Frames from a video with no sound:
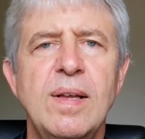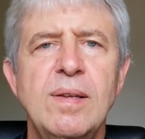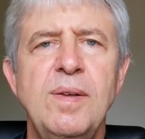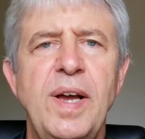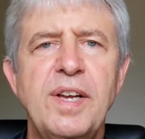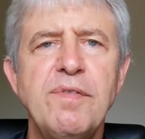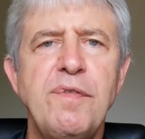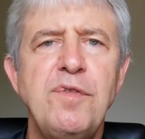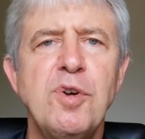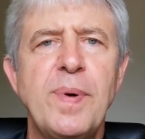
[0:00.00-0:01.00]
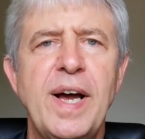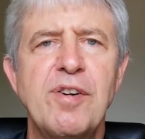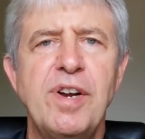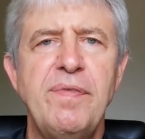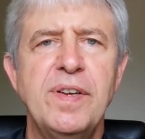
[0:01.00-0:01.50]
I give a few
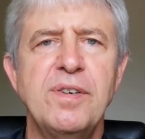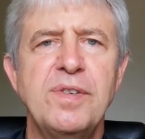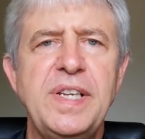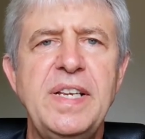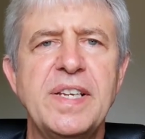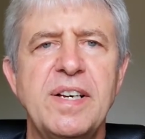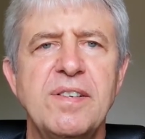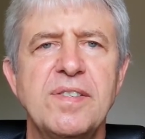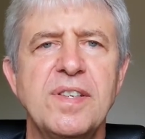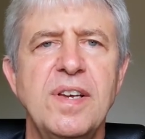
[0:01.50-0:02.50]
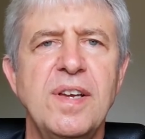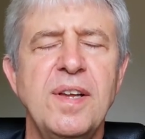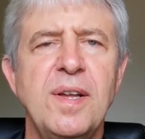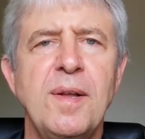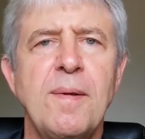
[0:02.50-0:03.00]
biographical details
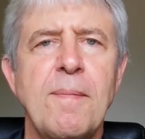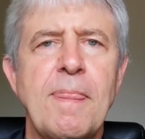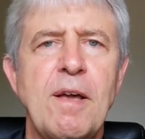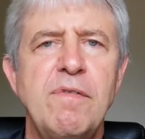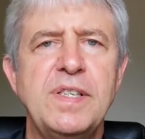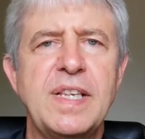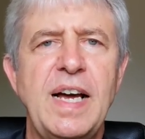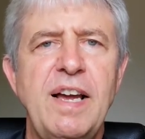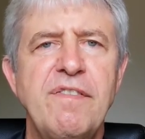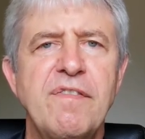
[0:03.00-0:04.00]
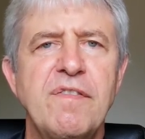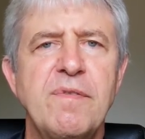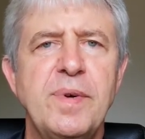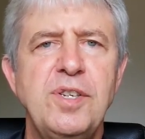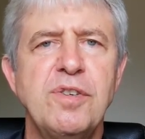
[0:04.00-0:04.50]
of his life,
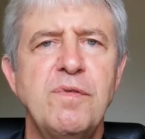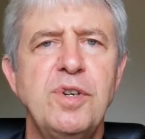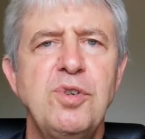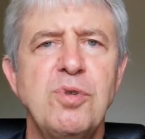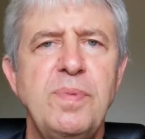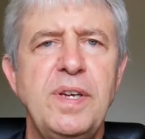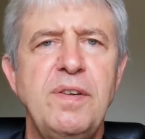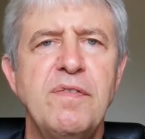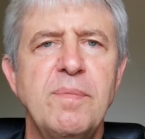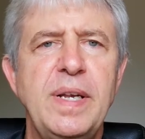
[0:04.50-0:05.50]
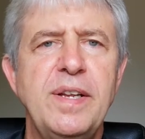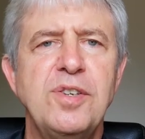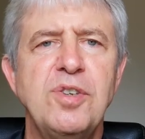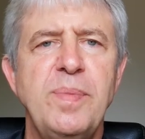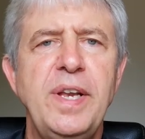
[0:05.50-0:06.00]
much of which will be familiar
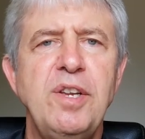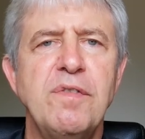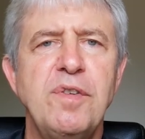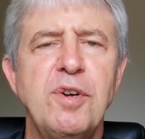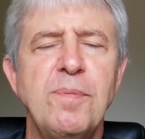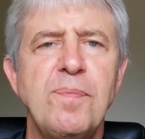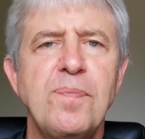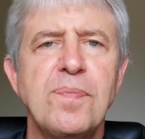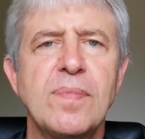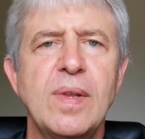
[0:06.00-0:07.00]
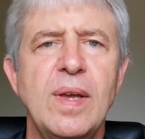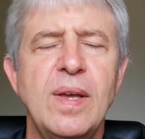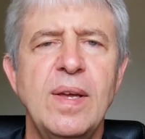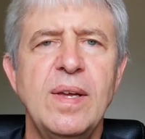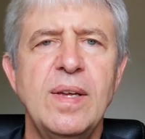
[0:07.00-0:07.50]
to many of you.
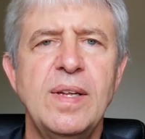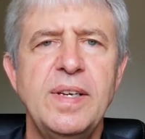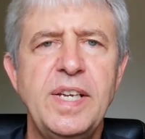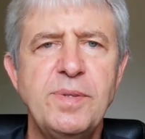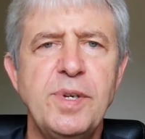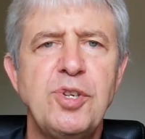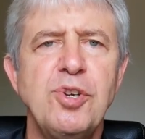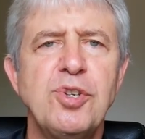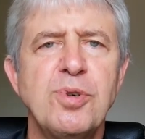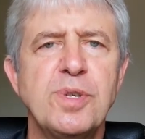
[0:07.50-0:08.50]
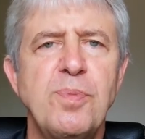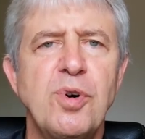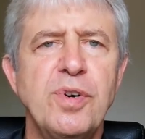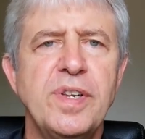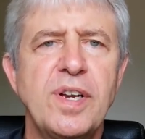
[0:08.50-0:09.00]
Desmond Tutu was
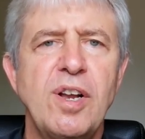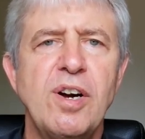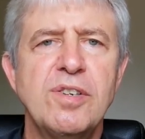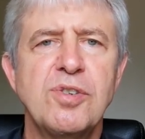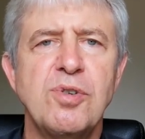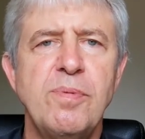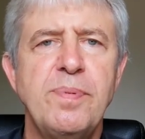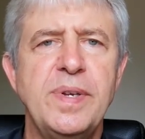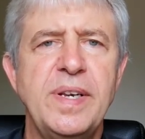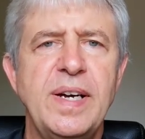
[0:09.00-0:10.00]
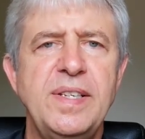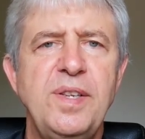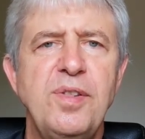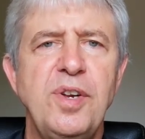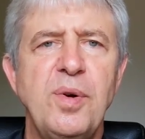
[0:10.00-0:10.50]
born in Clarksdorp in
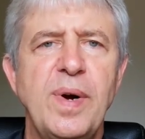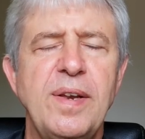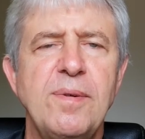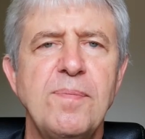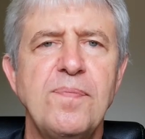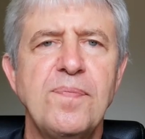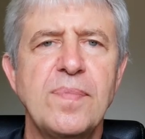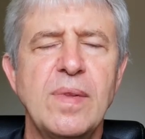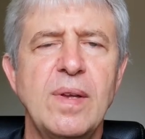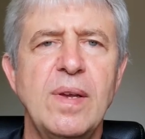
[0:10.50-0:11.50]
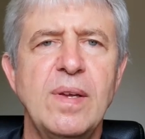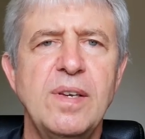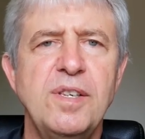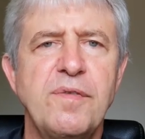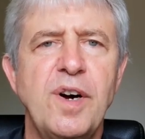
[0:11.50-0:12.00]
1931.
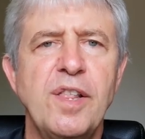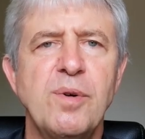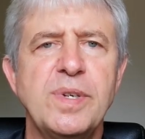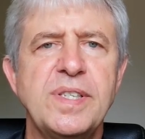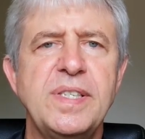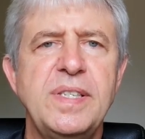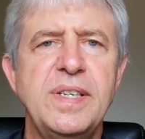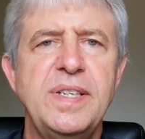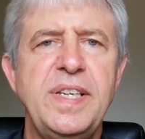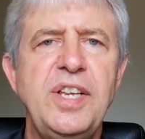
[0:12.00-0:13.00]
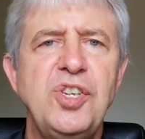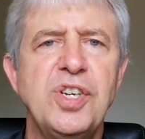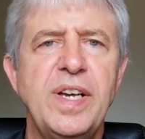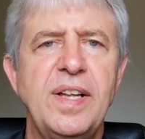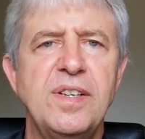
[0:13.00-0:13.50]
His father was a
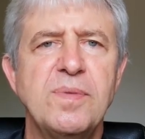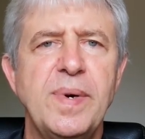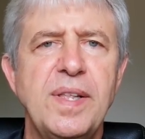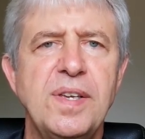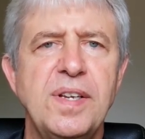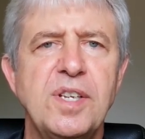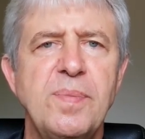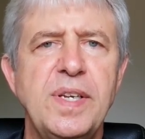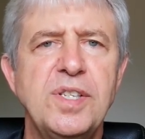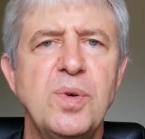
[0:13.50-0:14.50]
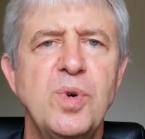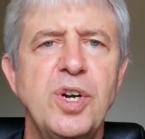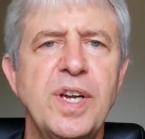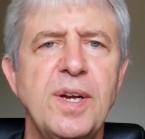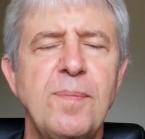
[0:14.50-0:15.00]
teacher and his mother a domestic
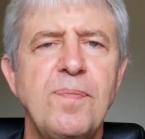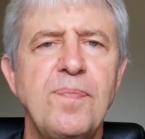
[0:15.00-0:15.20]
worker.